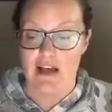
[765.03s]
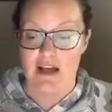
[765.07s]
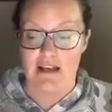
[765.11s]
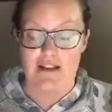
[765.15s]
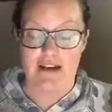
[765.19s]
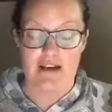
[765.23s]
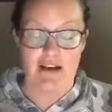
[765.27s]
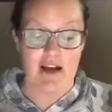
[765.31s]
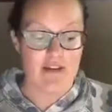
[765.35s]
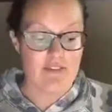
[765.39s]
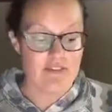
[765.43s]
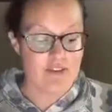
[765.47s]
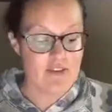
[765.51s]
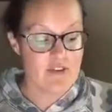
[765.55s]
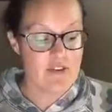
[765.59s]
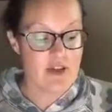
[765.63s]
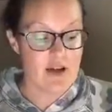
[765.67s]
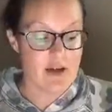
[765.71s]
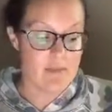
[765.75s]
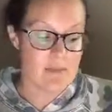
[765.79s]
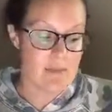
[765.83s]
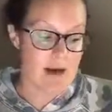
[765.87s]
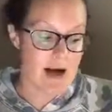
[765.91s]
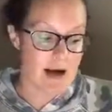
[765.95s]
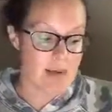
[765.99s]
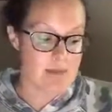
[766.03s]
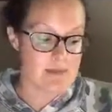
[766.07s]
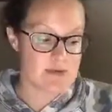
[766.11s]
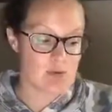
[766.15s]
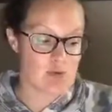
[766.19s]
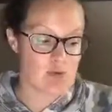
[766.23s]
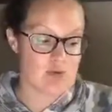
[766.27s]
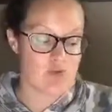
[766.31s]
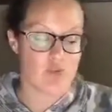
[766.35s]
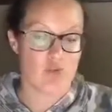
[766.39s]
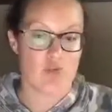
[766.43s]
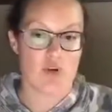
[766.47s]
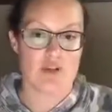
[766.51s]
Like I feel like moms,
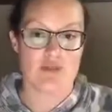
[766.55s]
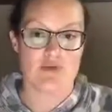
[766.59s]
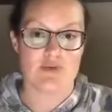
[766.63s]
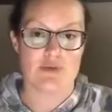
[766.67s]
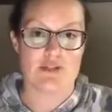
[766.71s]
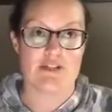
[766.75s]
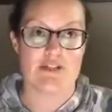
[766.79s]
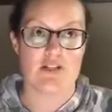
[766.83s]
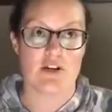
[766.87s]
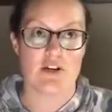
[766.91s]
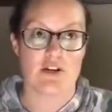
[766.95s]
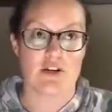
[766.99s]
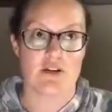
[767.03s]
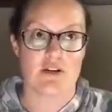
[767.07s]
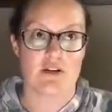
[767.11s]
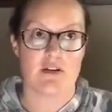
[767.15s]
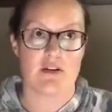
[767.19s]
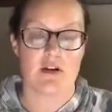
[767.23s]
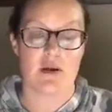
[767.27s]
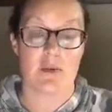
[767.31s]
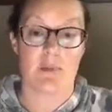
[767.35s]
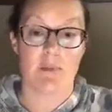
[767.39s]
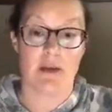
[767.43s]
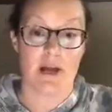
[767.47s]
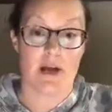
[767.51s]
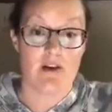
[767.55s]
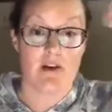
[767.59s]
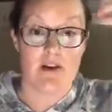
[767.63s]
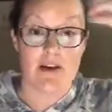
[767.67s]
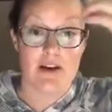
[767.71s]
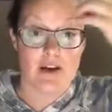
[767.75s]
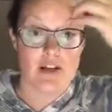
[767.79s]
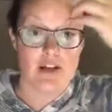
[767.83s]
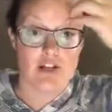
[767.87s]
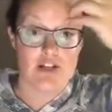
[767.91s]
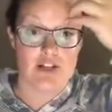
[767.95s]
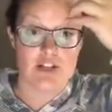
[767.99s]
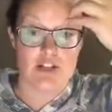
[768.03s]
once we start
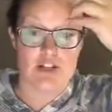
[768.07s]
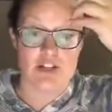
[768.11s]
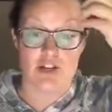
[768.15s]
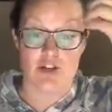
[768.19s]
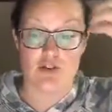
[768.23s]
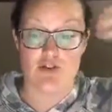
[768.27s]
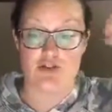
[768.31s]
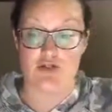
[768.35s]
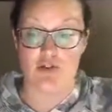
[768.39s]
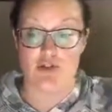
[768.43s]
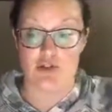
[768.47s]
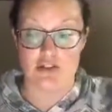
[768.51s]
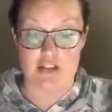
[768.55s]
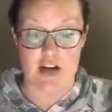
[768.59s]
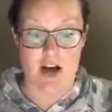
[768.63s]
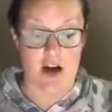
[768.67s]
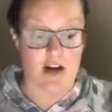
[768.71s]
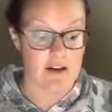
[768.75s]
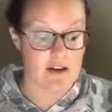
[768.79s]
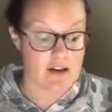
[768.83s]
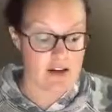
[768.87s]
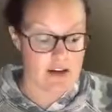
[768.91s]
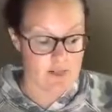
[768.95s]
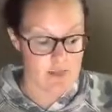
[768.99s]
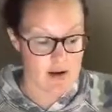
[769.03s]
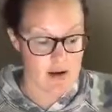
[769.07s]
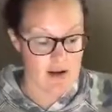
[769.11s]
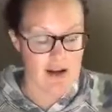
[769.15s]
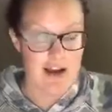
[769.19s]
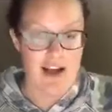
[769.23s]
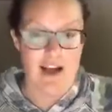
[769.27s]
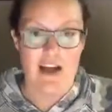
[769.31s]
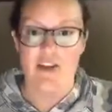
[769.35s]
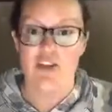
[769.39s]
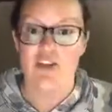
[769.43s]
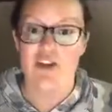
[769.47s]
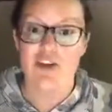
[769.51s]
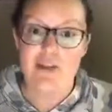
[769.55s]
comparing our shit shows or talking about,
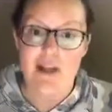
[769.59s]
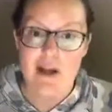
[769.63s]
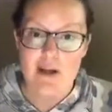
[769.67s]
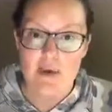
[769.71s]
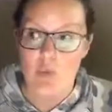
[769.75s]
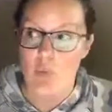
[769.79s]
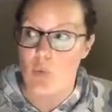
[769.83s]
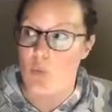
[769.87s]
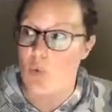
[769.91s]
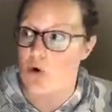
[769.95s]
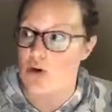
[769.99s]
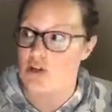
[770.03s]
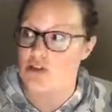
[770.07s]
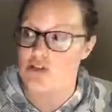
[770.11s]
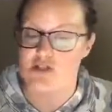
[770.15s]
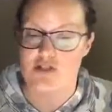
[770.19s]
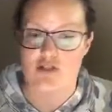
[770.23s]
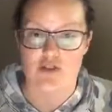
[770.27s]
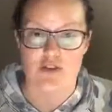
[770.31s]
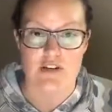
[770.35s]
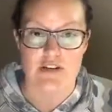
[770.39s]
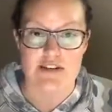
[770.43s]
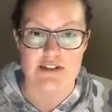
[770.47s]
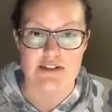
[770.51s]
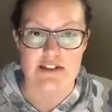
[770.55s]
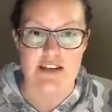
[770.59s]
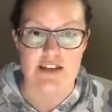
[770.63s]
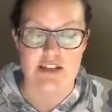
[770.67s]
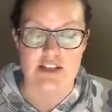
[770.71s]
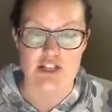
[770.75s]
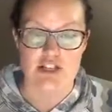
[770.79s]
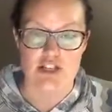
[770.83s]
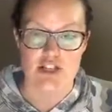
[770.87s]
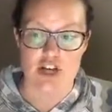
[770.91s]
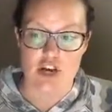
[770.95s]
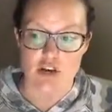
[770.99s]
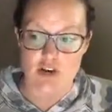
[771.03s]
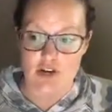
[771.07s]
they're like war stories. Like
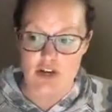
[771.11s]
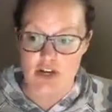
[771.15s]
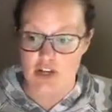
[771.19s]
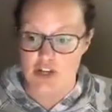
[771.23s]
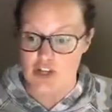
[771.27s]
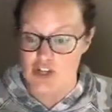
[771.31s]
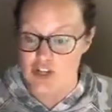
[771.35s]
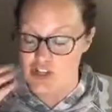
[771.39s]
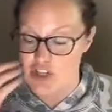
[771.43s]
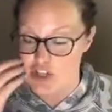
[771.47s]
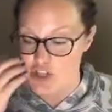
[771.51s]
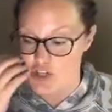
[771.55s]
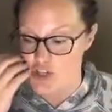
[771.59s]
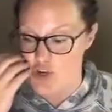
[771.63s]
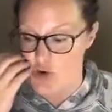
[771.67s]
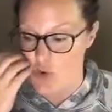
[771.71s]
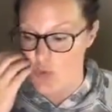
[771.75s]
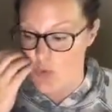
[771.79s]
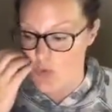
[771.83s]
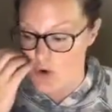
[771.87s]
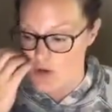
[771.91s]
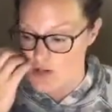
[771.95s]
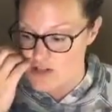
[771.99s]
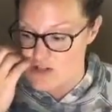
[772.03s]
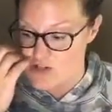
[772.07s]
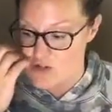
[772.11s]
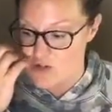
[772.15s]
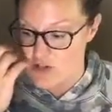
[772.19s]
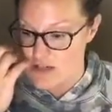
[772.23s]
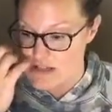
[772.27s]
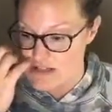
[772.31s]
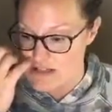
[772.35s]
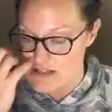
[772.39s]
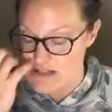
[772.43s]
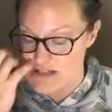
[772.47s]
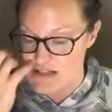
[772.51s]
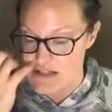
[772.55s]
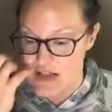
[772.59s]
sharing your shit show war
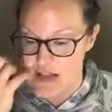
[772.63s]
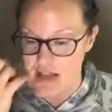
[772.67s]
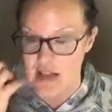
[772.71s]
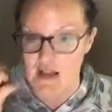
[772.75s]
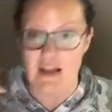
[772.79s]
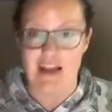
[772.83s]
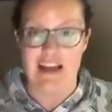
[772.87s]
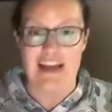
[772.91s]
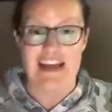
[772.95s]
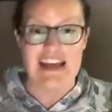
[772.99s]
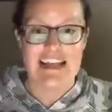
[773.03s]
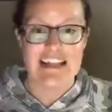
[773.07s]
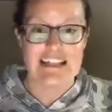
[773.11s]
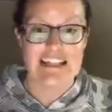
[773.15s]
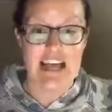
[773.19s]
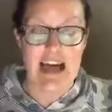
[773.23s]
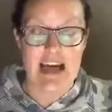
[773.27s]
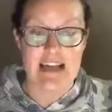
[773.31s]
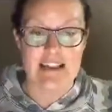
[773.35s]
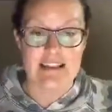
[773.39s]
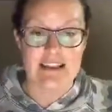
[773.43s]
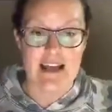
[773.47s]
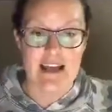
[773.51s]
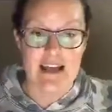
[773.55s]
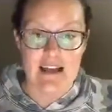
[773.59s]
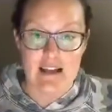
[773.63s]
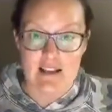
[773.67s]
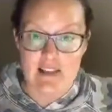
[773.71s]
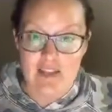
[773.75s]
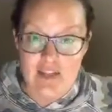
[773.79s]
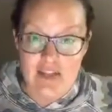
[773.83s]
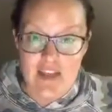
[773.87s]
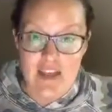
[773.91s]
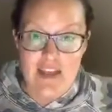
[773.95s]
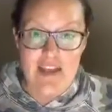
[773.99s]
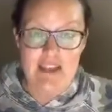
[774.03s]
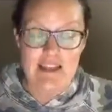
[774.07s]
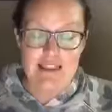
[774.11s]
stories is like that like
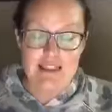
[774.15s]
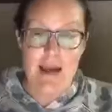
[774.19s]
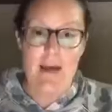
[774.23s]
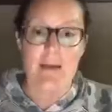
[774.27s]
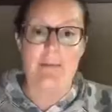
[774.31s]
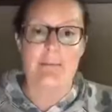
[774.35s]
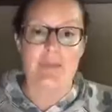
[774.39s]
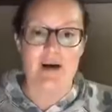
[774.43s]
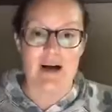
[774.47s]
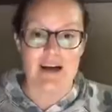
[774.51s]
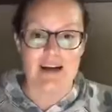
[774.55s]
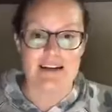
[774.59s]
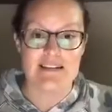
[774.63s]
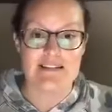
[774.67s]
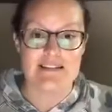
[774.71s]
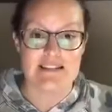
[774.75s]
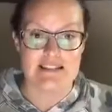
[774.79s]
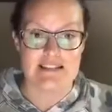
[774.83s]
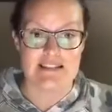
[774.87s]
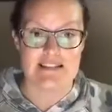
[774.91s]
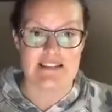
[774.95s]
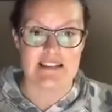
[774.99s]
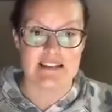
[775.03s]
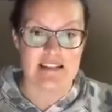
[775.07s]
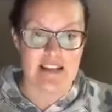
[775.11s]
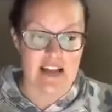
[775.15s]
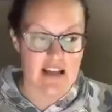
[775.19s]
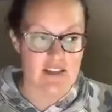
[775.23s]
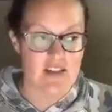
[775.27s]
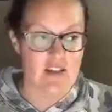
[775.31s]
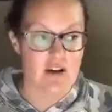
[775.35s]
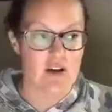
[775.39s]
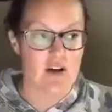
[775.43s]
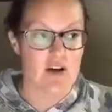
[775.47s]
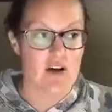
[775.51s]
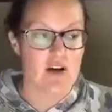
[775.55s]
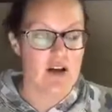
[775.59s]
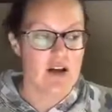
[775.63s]
thing that binds us
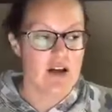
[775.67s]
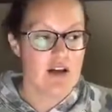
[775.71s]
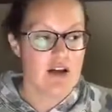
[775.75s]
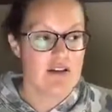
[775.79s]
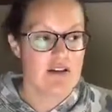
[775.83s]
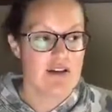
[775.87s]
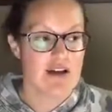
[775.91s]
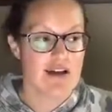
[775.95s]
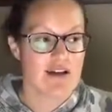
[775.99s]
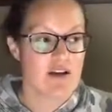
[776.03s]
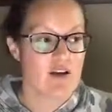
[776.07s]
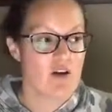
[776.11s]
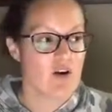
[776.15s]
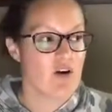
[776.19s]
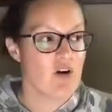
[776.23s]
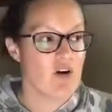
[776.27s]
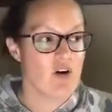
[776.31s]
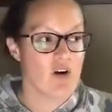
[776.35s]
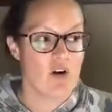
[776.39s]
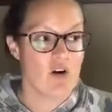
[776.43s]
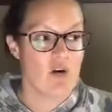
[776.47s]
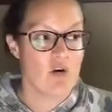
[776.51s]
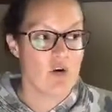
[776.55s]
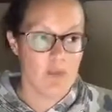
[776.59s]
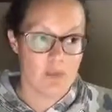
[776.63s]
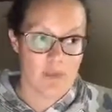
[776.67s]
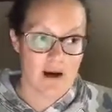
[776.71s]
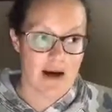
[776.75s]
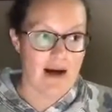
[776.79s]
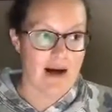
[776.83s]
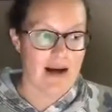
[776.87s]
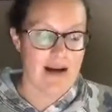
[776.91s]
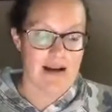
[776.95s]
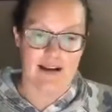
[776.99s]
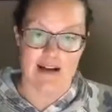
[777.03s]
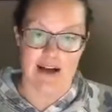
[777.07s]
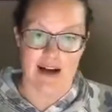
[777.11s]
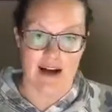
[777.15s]
together. Like, oh
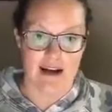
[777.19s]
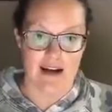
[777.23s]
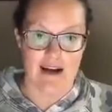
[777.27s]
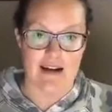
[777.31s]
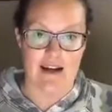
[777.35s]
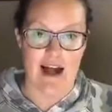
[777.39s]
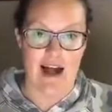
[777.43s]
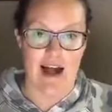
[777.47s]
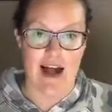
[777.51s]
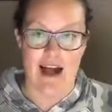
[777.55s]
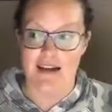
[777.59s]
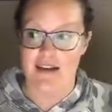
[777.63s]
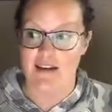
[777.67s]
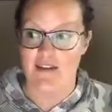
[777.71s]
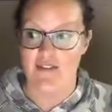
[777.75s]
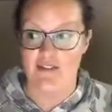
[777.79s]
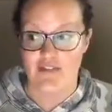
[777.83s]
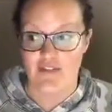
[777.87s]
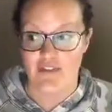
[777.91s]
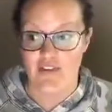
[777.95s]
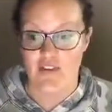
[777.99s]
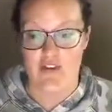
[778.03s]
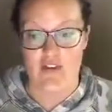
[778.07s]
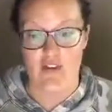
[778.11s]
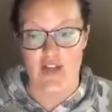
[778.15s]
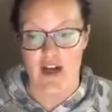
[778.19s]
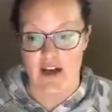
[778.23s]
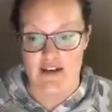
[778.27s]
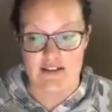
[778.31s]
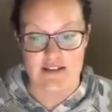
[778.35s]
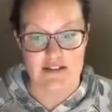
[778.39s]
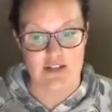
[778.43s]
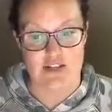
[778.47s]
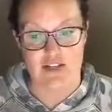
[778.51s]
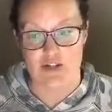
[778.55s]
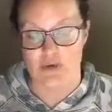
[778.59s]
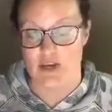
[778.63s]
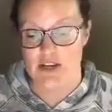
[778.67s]
my God, I can feel that
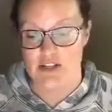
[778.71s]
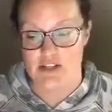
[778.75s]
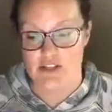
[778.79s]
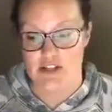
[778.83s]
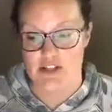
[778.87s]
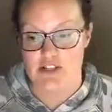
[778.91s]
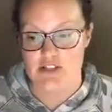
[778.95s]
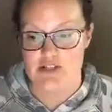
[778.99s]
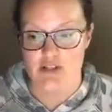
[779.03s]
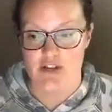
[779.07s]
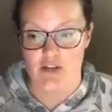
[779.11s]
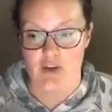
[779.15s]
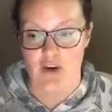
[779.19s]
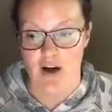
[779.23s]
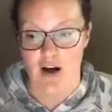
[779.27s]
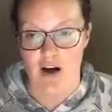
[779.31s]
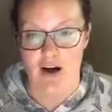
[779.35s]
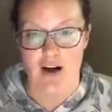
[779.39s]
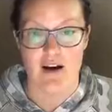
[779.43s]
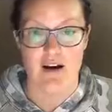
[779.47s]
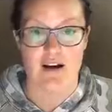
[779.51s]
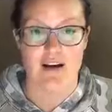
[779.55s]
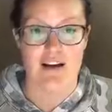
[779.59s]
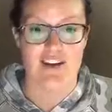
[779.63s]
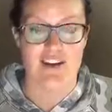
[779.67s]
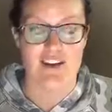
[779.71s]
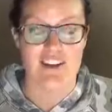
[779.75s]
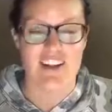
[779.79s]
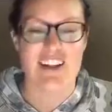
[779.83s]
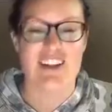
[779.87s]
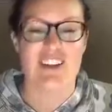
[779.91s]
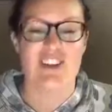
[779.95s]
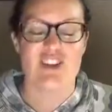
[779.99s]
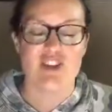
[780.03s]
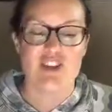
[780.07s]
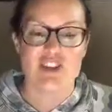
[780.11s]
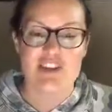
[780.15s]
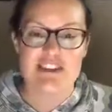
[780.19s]
situation so hard. Like
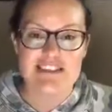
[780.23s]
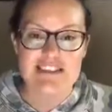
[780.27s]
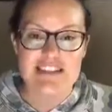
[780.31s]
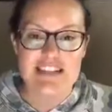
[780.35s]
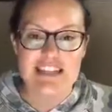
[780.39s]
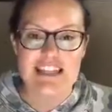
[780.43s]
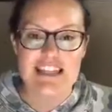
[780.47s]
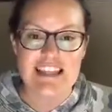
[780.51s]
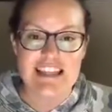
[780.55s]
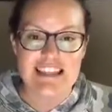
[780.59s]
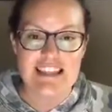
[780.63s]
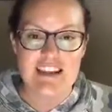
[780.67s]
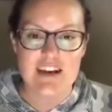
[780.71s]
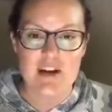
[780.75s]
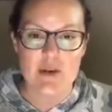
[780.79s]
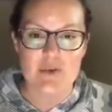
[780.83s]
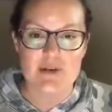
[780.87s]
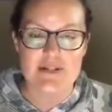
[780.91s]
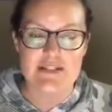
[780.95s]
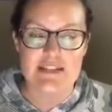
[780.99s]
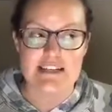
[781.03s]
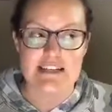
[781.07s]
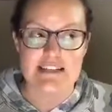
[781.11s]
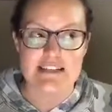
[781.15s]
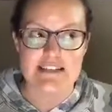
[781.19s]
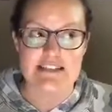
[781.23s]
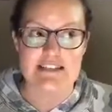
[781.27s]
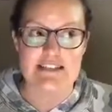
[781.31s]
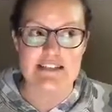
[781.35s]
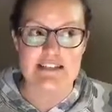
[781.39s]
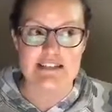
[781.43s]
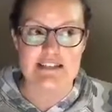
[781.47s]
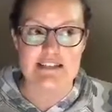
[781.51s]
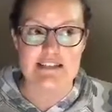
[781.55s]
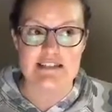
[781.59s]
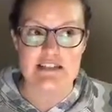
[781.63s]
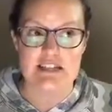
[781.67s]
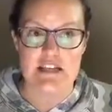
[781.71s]
it's the thing that almost like
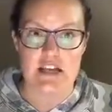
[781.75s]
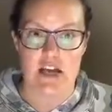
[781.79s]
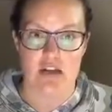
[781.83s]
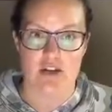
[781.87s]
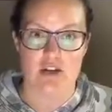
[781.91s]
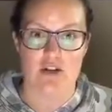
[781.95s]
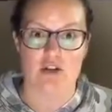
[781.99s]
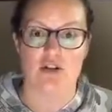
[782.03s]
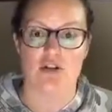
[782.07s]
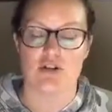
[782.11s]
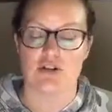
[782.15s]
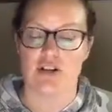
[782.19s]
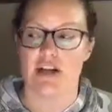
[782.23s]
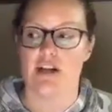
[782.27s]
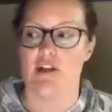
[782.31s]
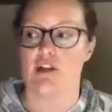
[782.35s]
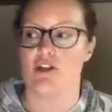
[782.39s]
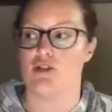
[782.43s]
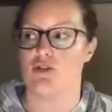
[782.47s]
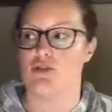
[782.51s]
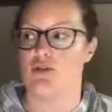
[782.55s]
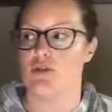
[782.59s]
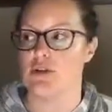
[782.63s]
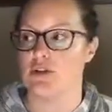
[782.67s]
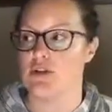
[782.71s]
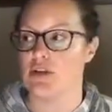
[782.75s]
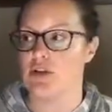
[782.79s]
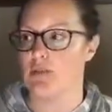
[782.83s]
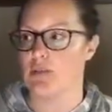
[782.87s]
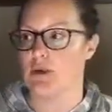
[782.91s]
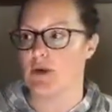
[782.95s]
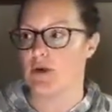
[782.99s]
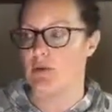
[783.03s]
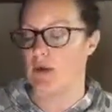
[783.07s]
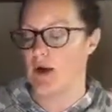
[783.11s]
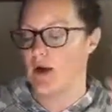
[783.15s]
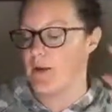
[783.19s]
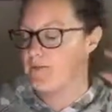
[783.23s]
sticks us together like glue a little
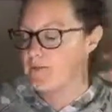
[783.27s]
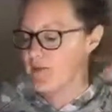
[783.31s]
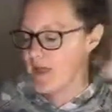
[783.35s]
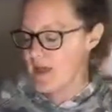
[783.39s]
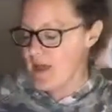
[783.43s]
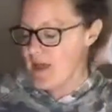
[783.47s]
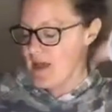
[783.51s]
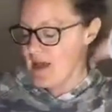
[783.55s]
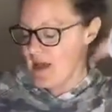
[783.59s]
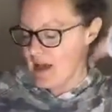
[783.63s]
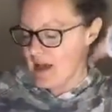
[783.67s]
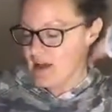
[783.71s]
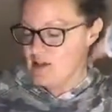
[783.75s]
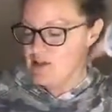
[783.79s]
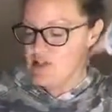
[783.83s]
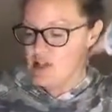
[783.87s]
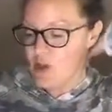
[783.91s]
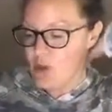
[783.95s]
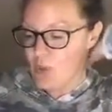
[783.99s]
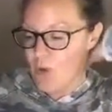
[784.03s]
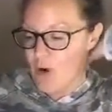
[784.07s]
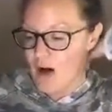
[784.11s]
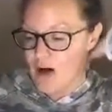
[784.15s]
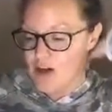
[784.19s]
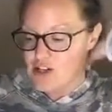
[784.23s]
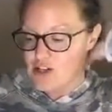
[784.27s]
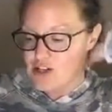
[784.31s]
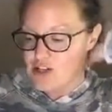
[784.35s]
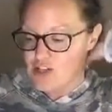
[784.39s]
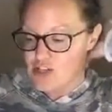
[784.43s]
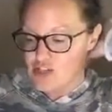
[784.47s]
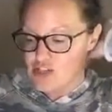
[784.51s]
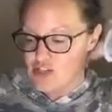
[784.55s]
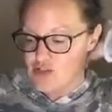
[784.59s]
bit, right? And so while shit